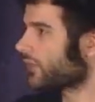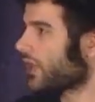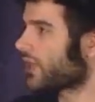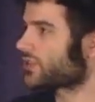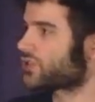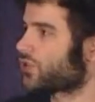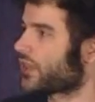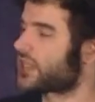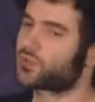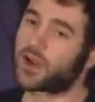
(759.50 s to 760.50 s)
And so
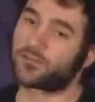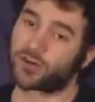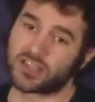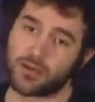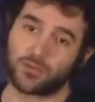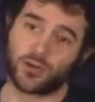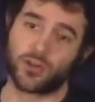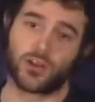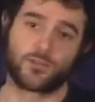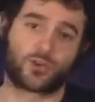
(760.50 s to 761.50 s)
that's why, for example,
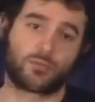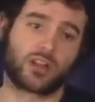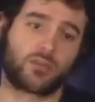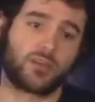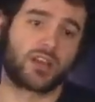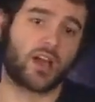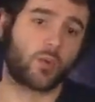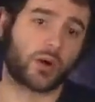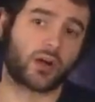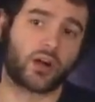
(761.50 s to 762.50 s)
for Milkomeda, uh,
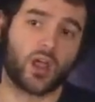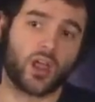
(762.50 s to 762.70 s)
we're